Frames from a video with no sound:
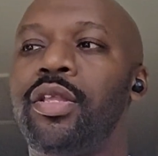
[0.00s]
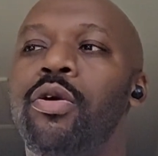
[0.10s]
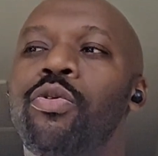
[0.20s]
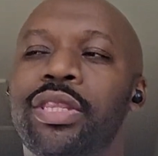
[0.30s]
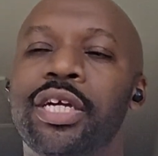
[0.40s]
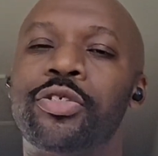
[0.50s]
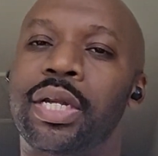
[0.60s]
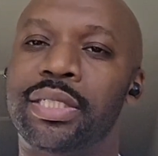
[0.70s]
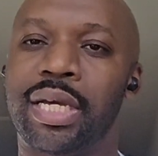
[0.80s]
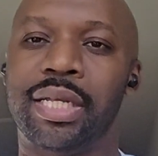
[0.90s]
What they're
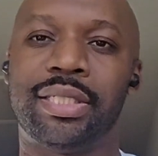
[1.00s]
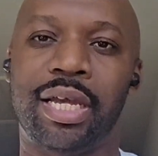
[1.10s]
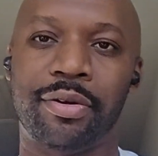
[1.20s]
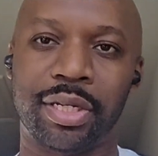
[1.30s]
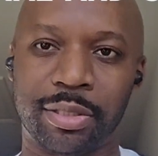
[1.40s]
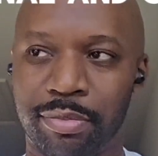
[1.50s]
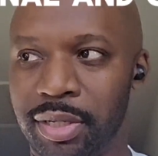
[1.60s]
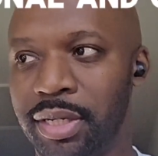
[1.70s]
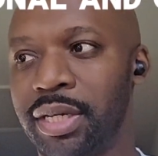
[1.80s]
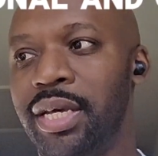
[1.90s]
trying to tell us here in this
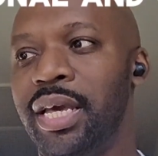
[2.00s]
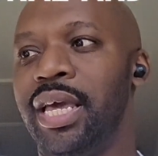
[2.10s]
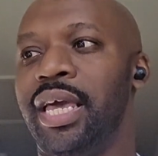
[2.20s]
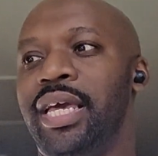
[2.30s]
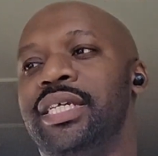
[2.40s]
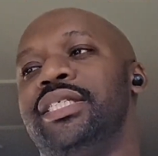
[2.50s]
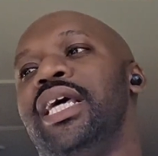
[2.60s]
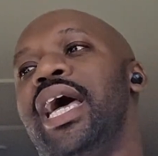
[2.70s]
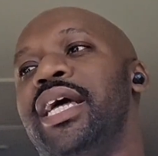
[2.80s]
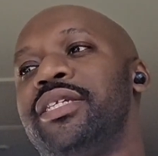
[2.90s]
book is
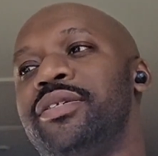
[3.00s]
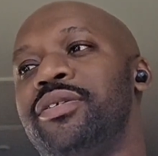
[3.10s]
that